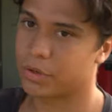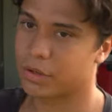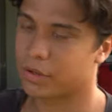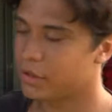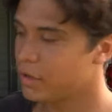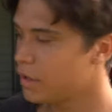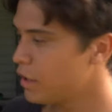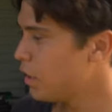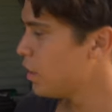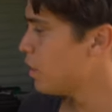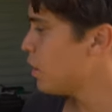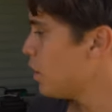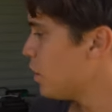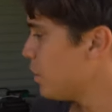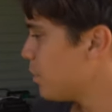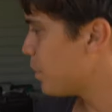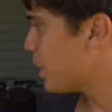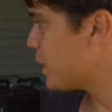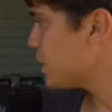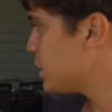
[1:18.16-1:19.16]
But
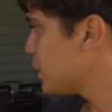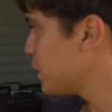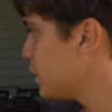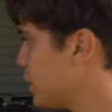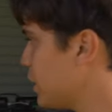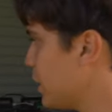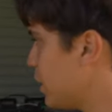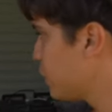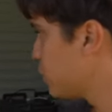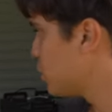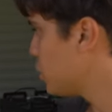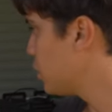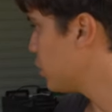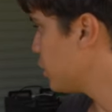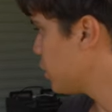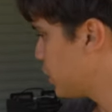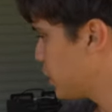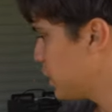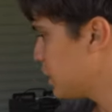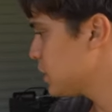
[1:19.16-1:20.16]
basically I've
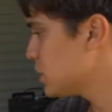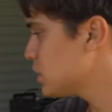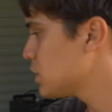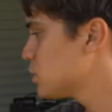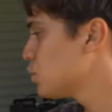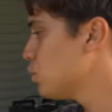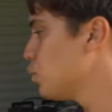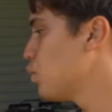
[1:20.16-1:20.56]
got this